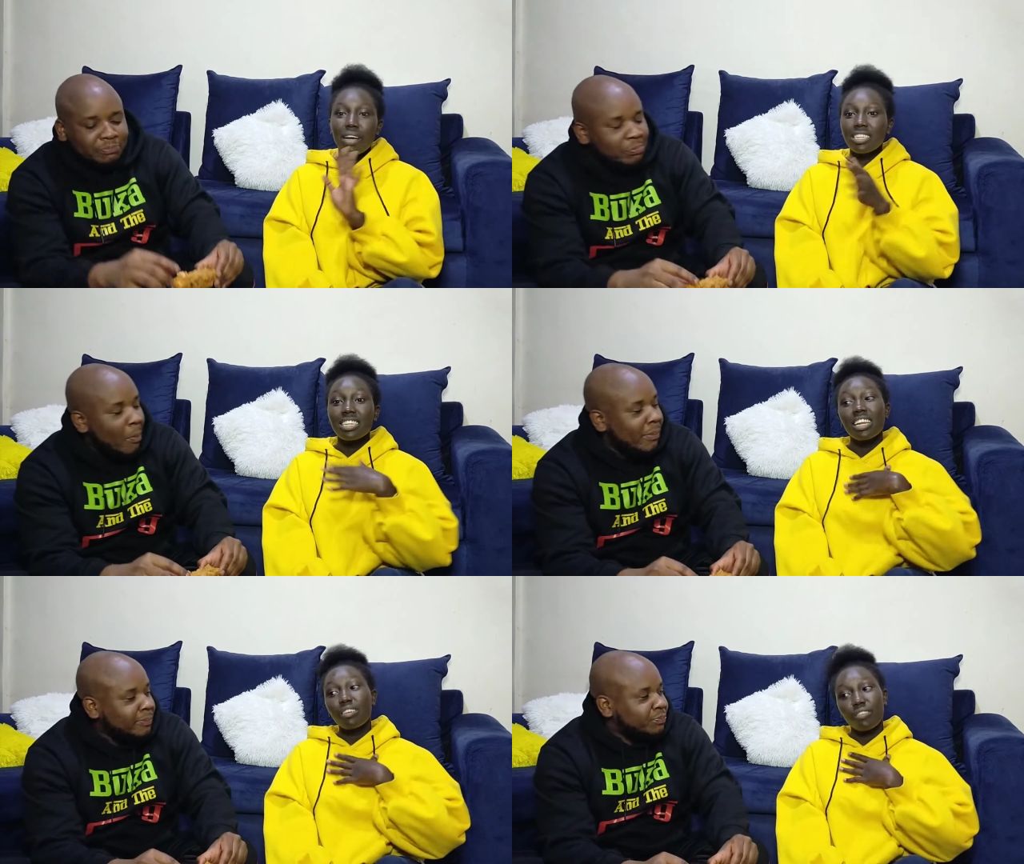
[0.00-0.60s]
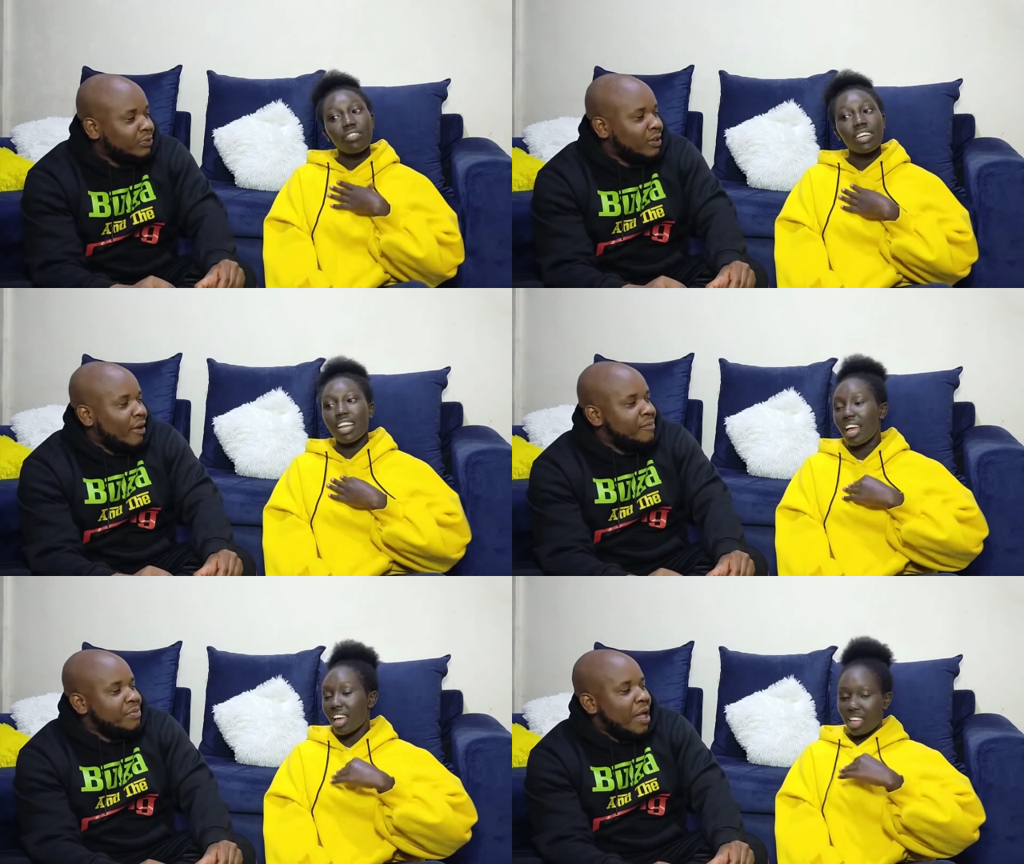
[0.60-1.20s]
Speaker 1: but nilifeel
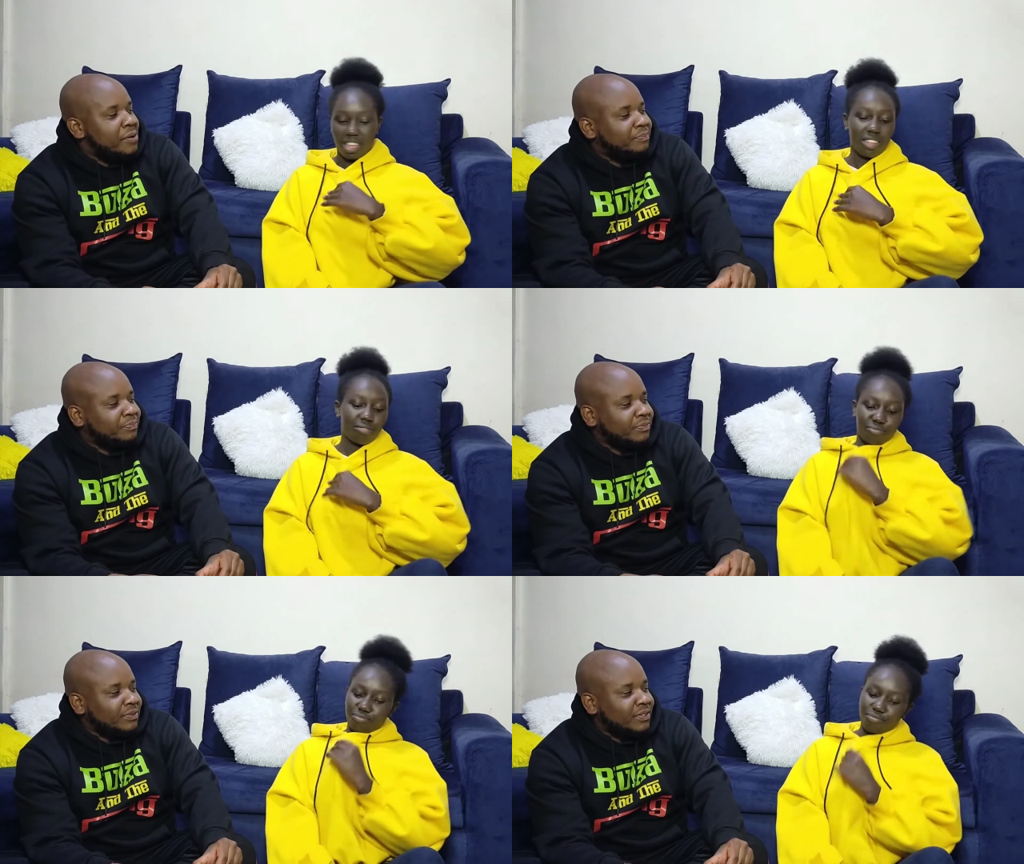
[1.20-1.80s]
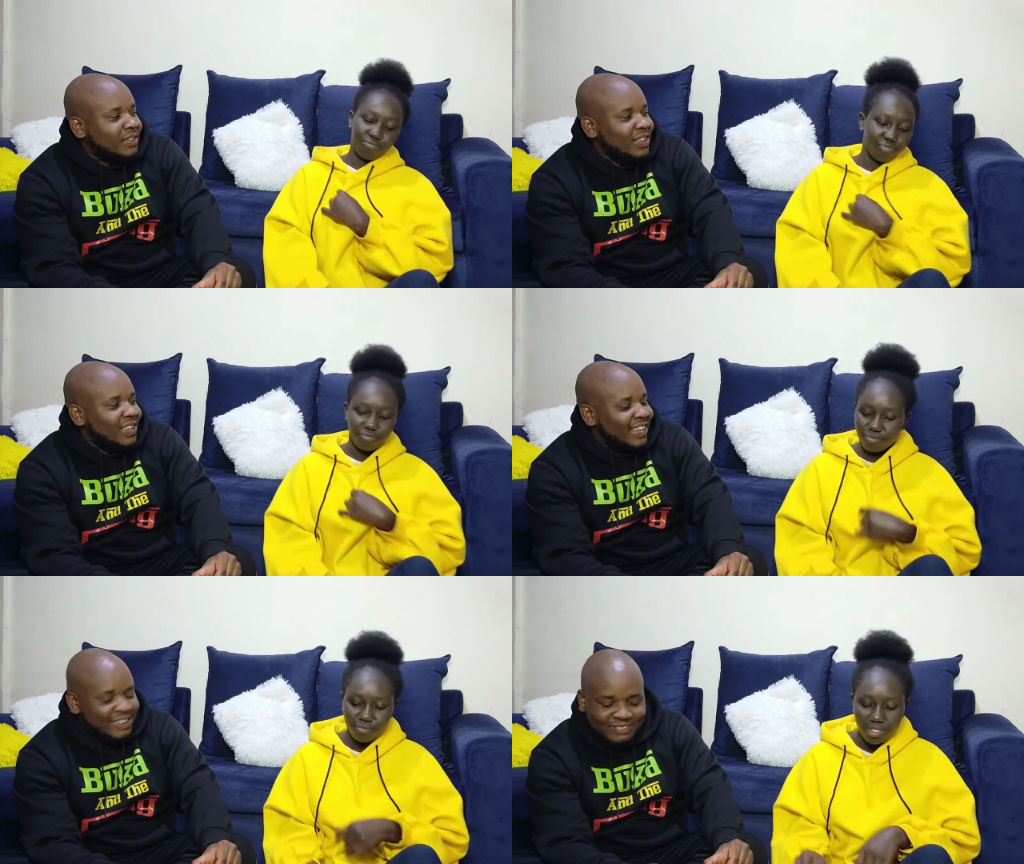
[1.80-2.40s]
hey. Eh.
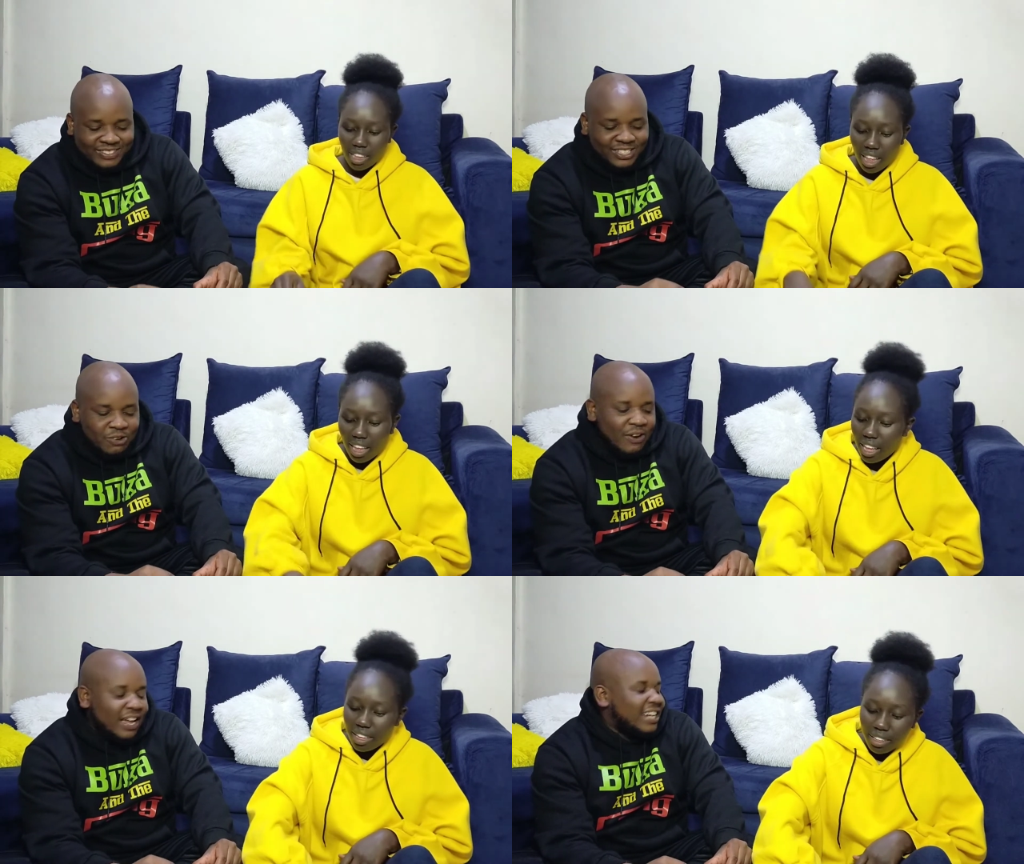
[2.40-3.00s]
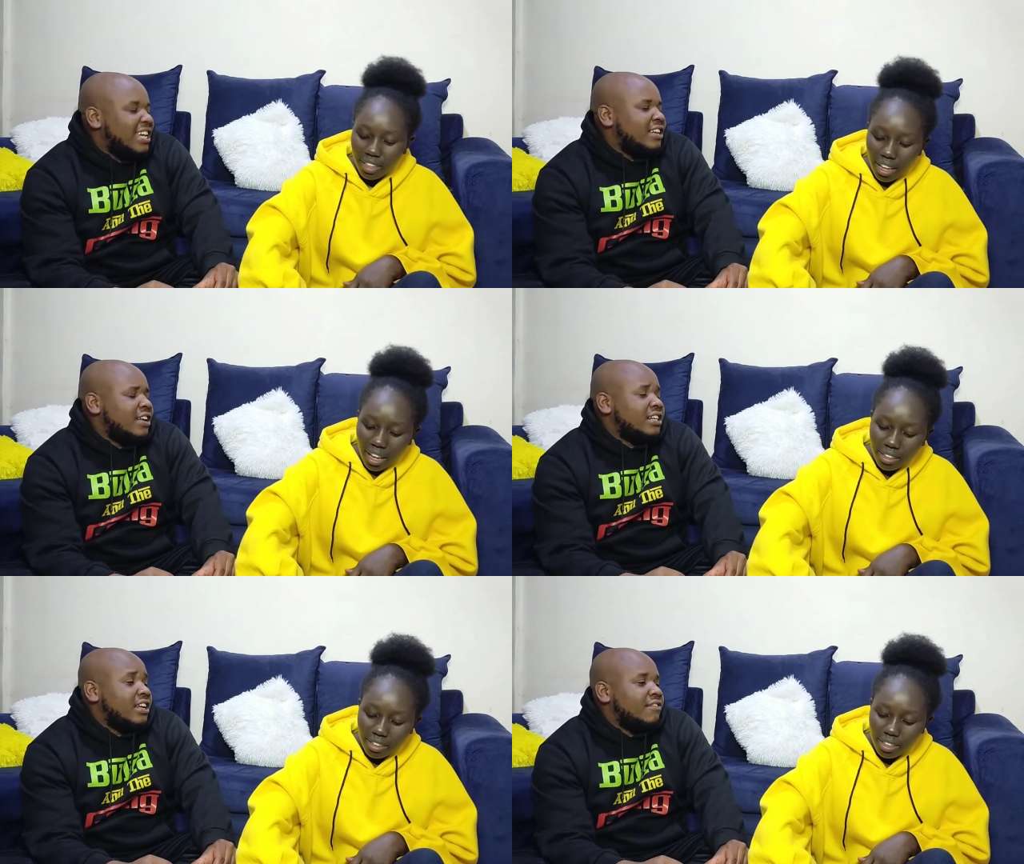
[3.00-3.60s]
so at, yeah.
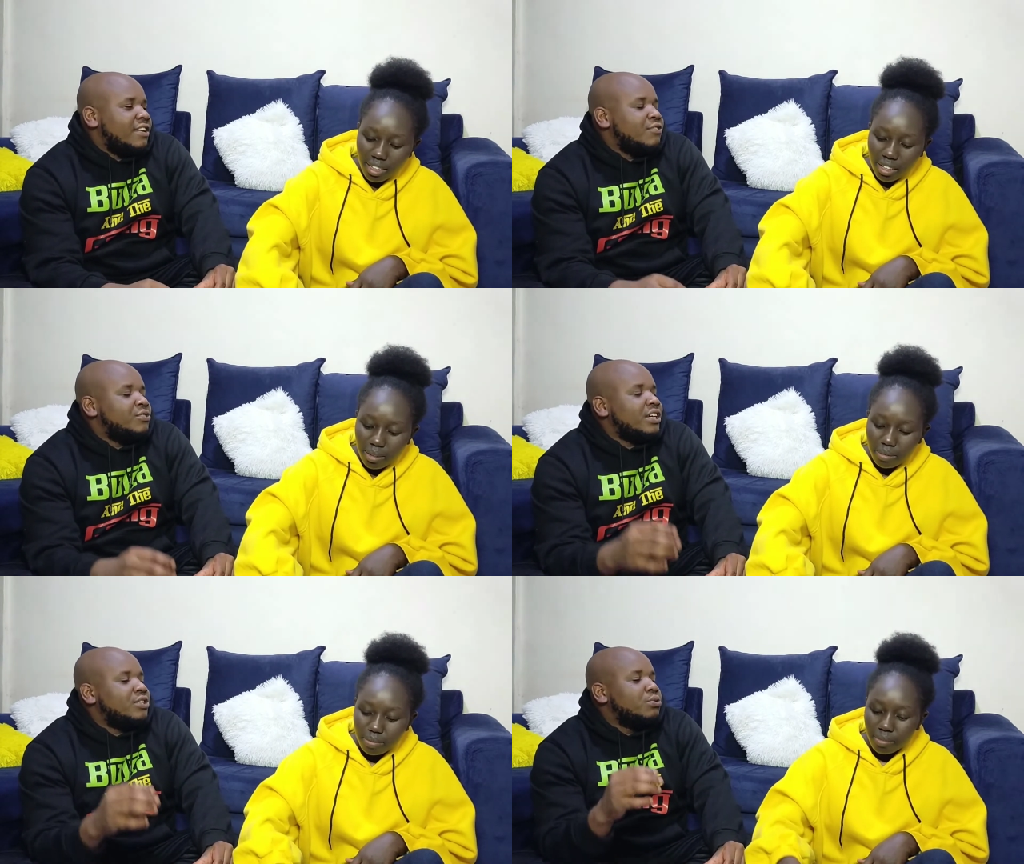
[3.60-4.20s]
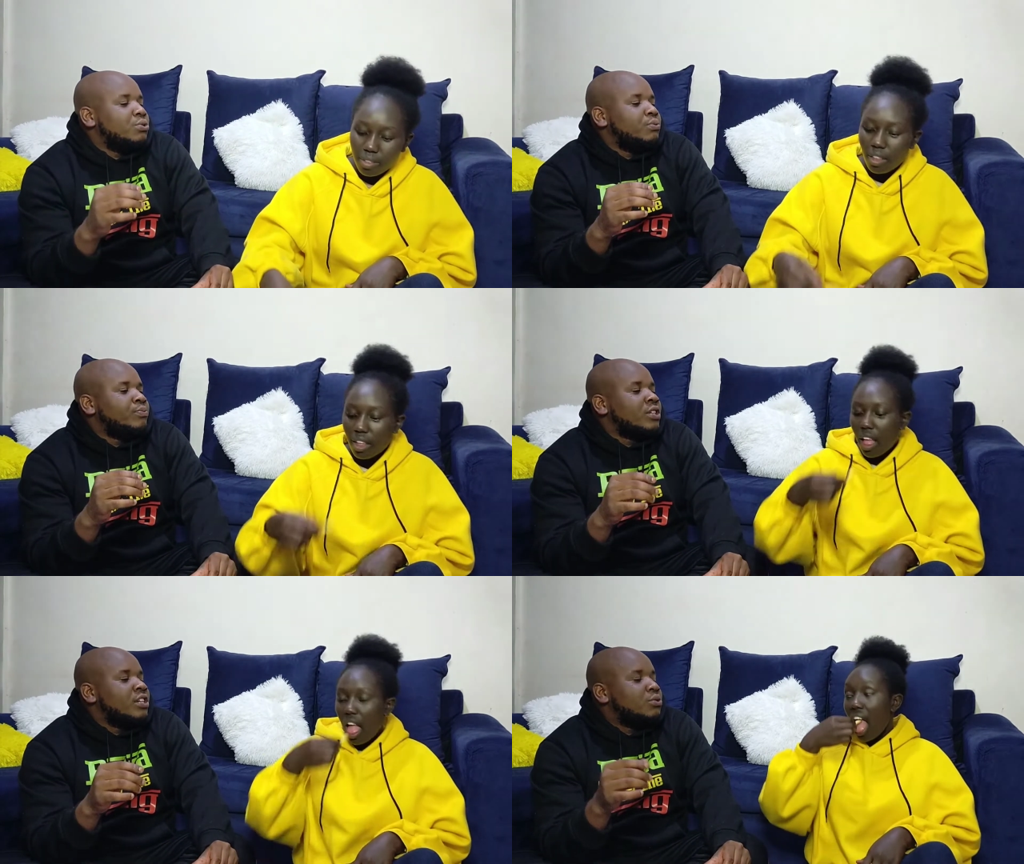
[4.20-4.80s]
at, even you try to
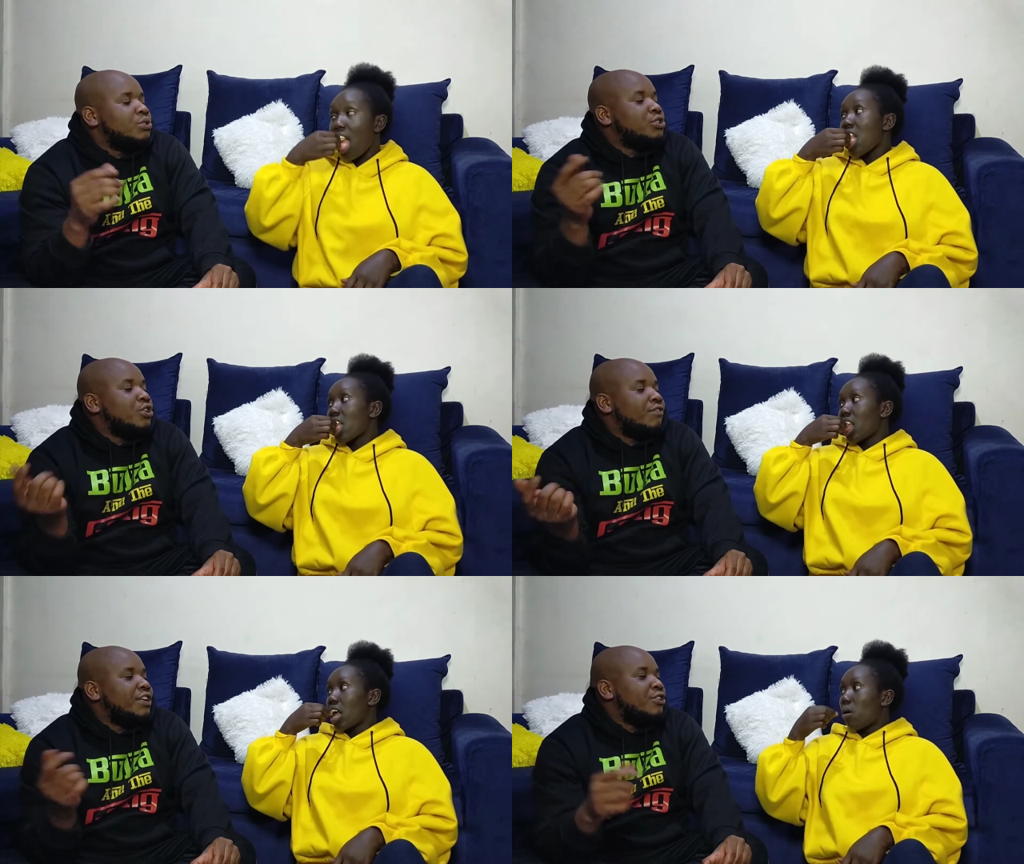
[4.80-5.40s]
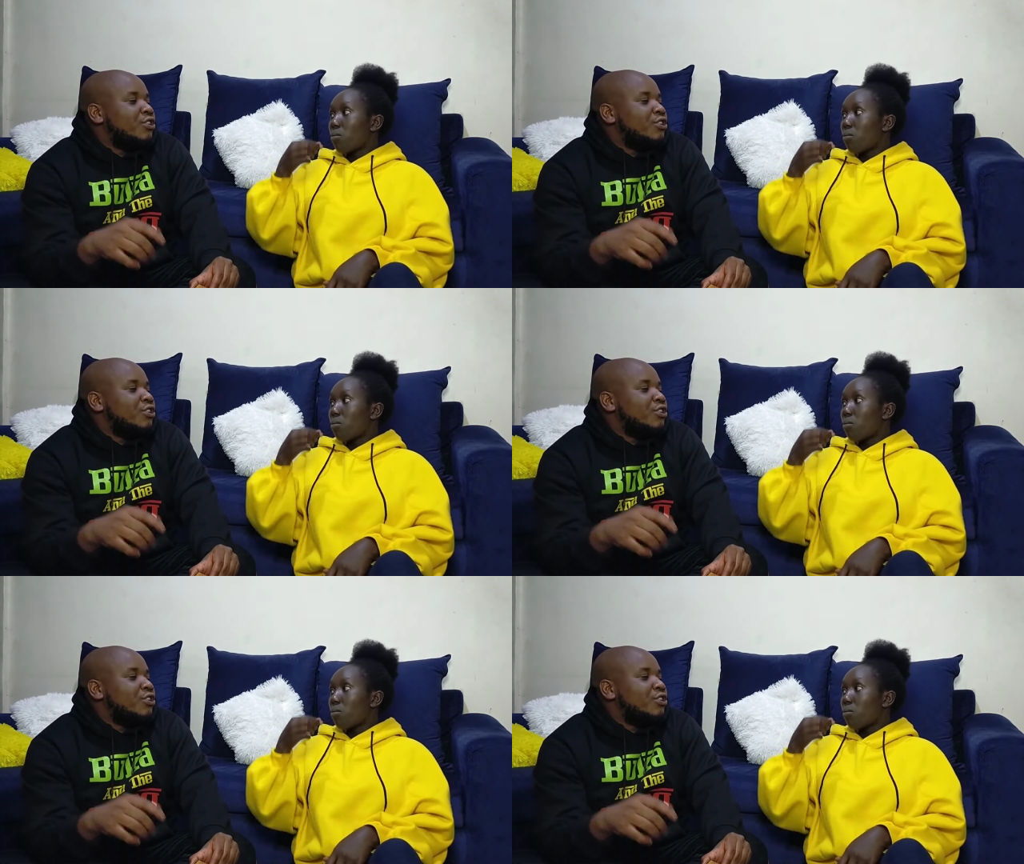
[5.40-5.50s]
switch it off and